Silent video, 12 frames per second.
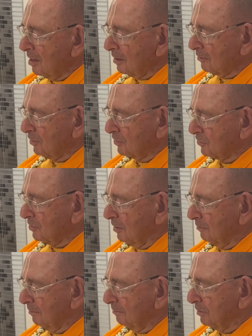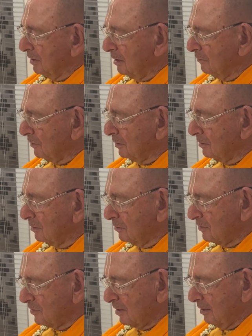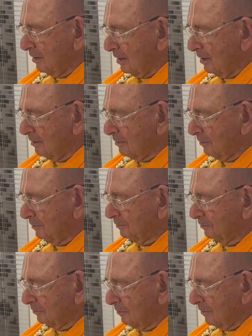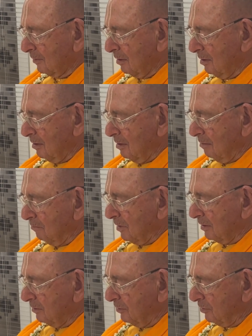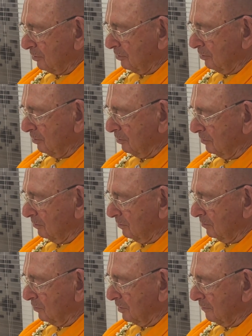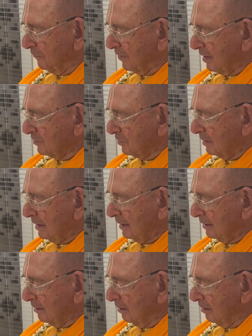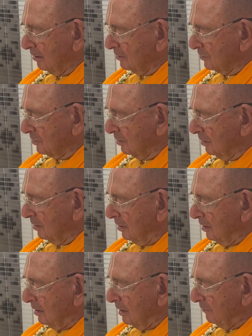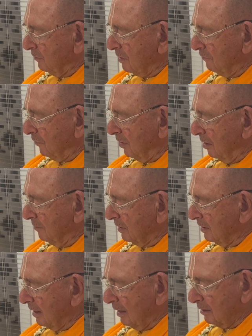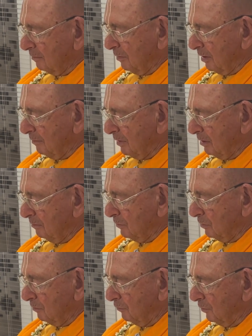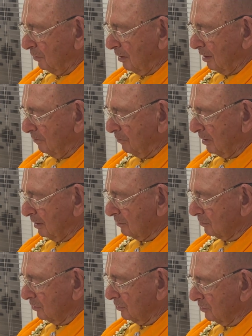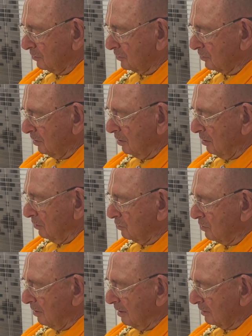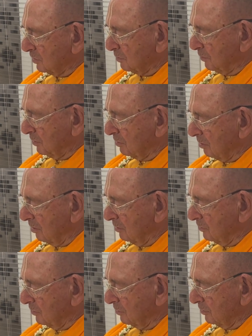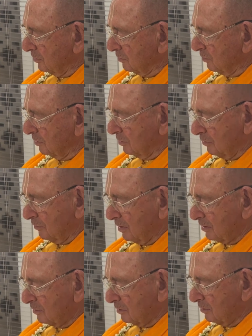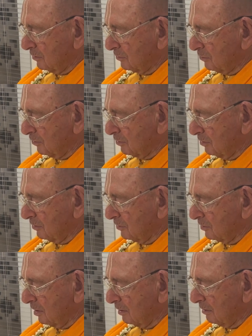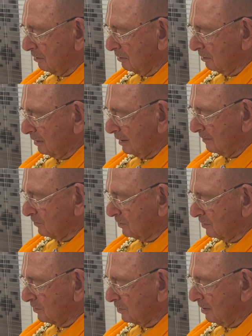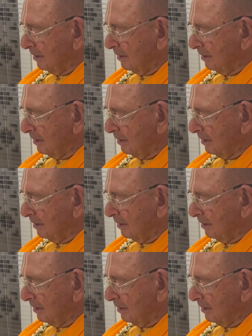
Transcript: Krishna, beloved, don't say that. My dear girl with the fascinating eyes, even if I am attacked by many beautiful eyebrows girls who are expert archers with their restless, crooked, sidelong glances,